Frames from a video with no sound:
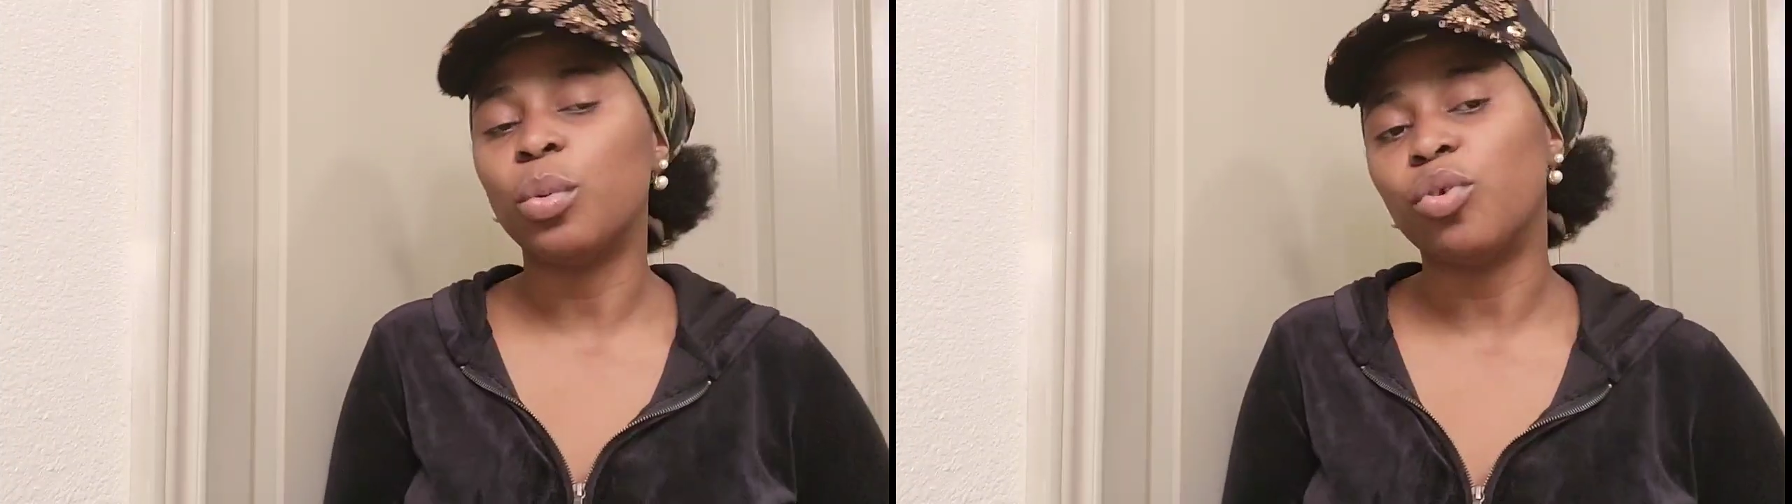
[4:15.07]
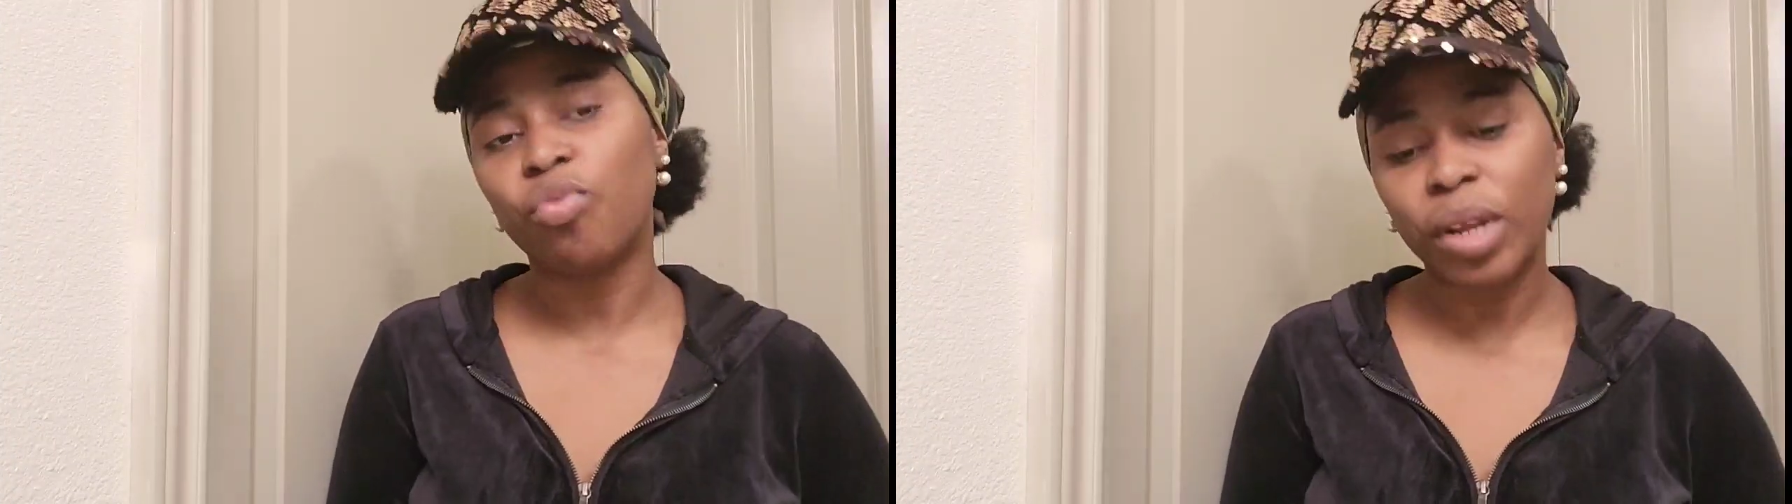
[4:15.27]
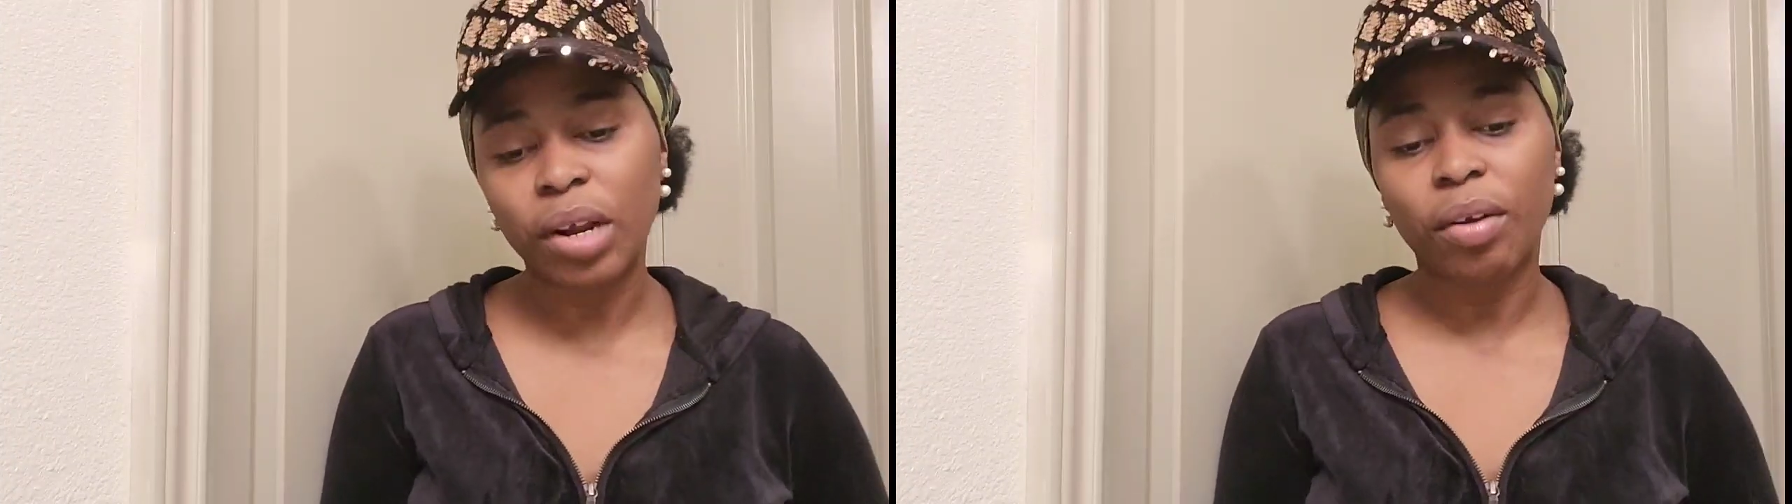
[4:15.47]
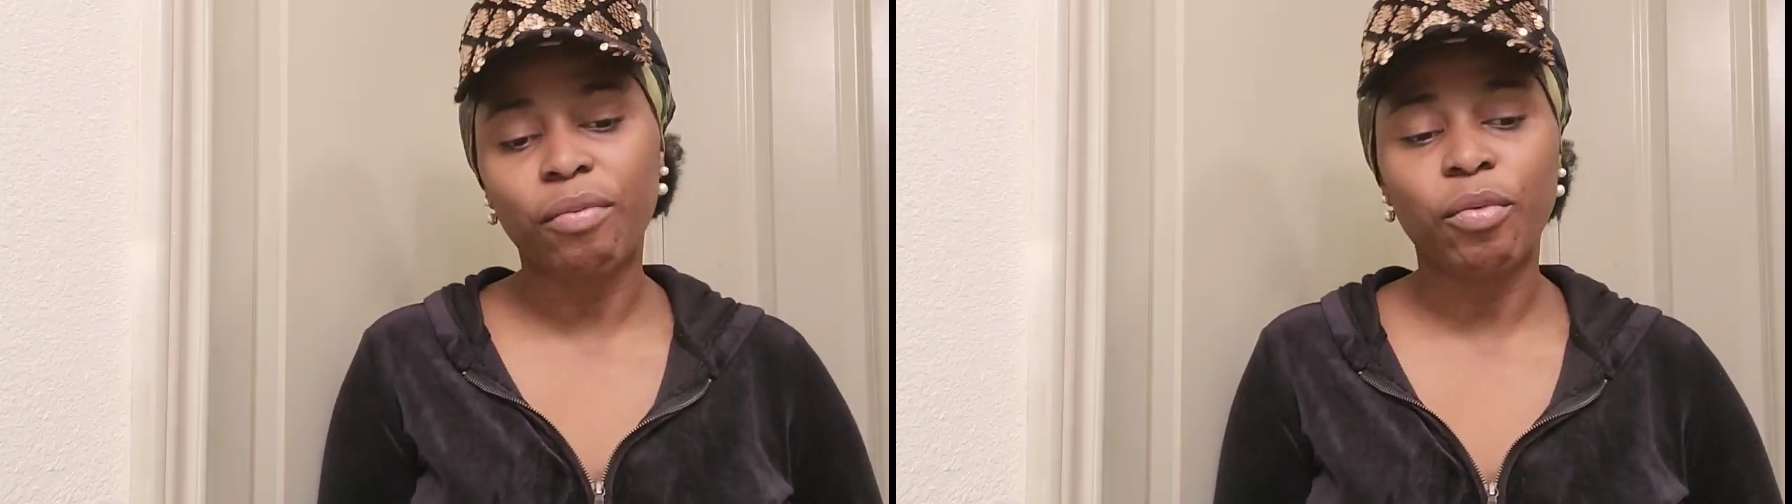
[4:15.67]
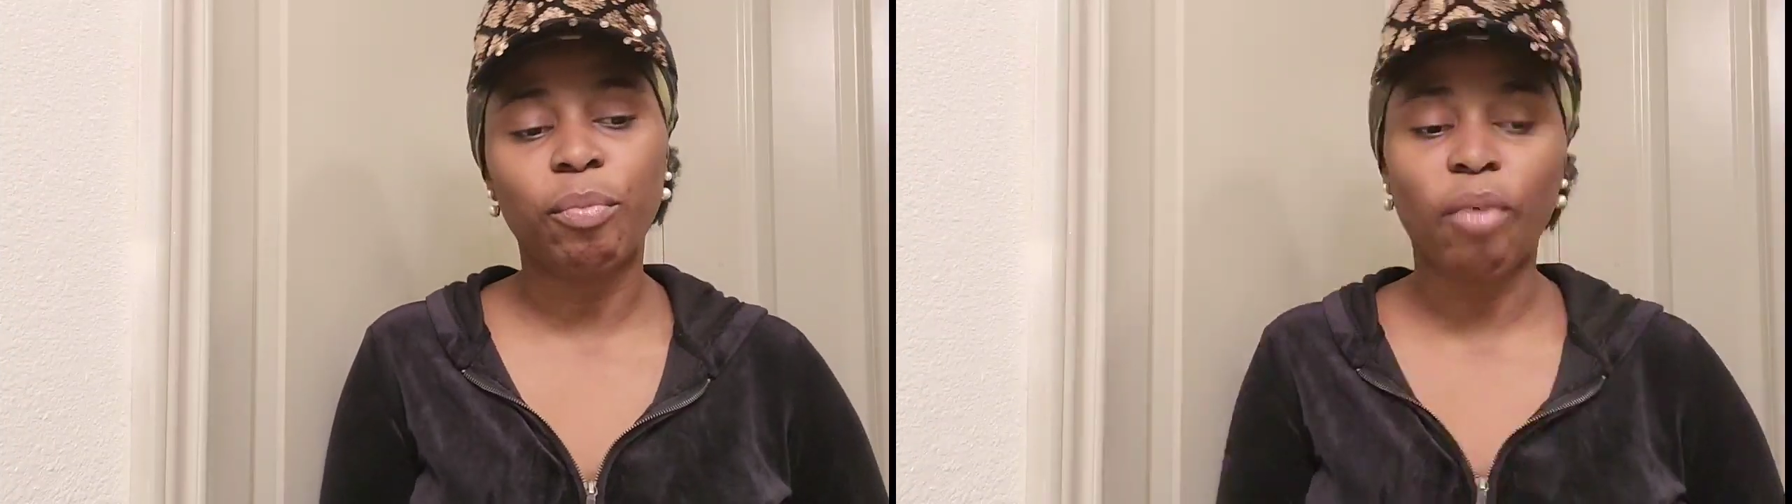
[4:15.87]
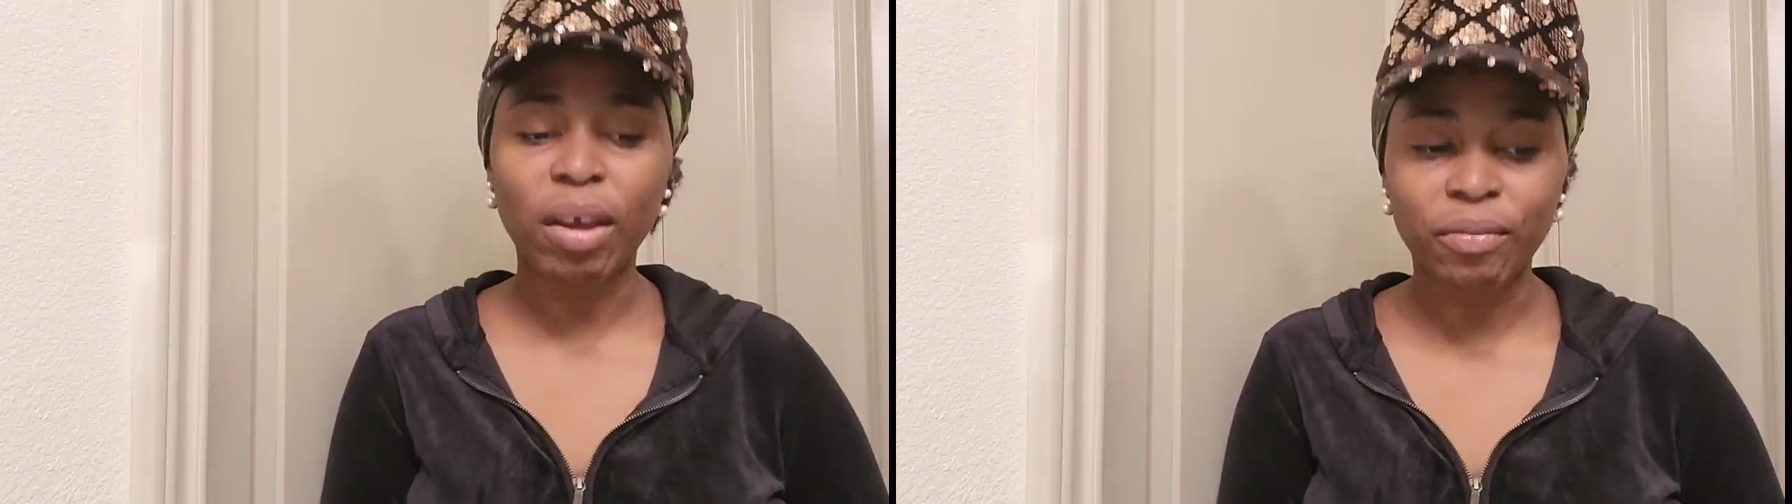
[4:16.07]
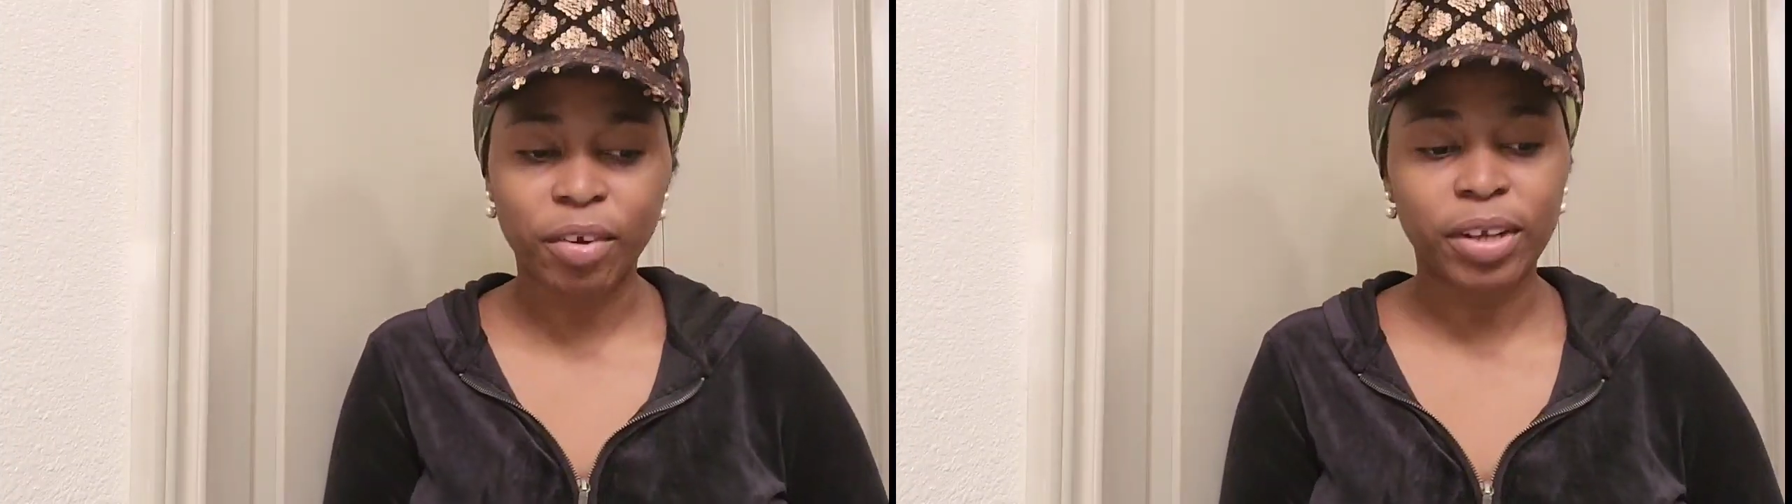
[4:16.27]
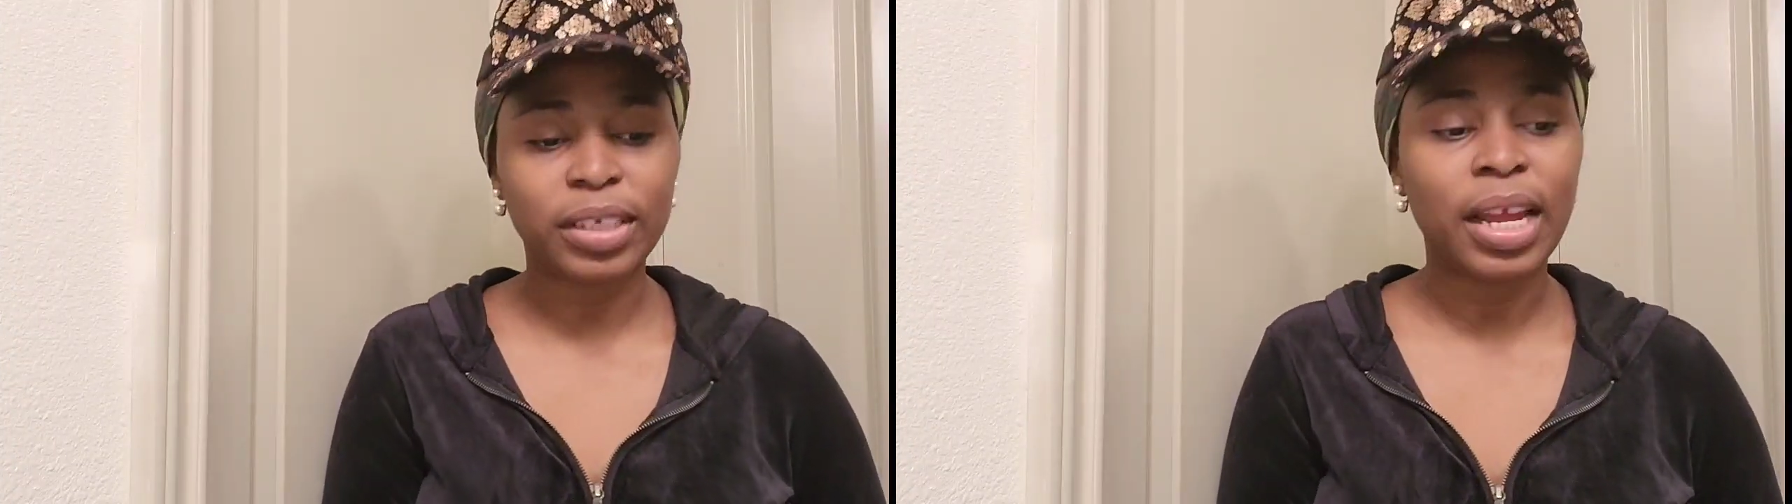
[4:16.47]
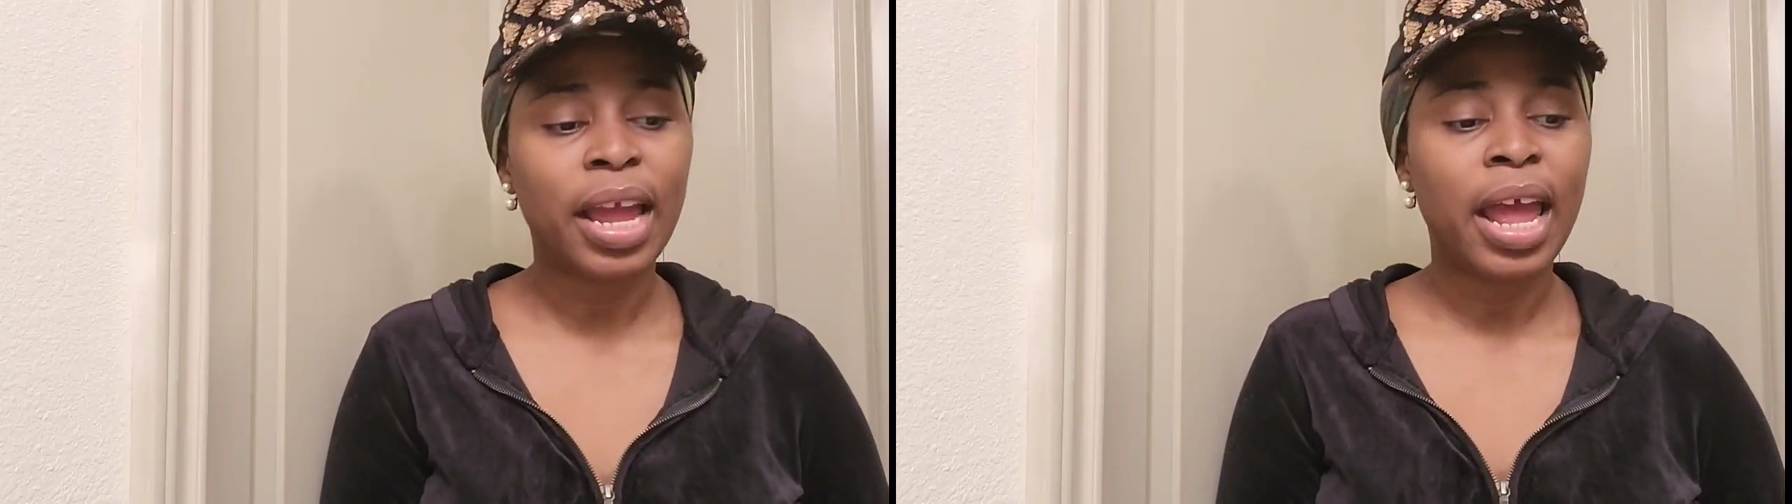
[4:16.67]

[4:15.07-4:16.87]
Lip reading: would treat her for breakfast,